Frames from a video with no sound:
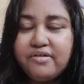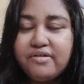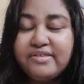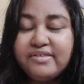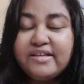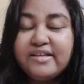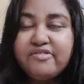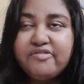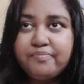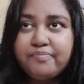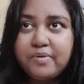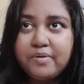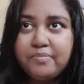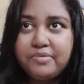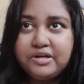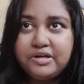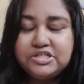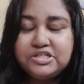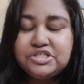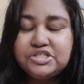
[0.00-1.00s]
or
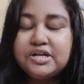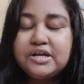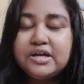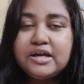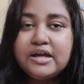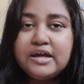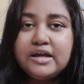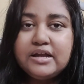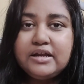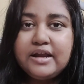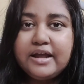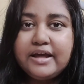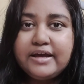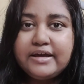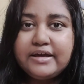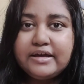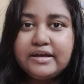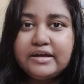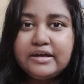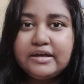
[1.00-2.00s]
self-published.
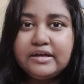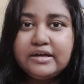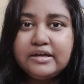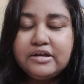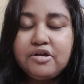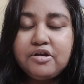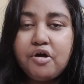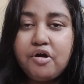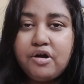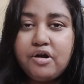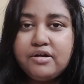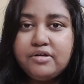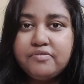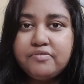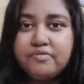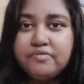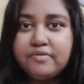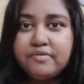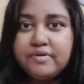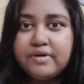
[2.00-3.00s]
Like,
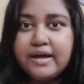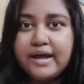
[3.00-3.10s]
not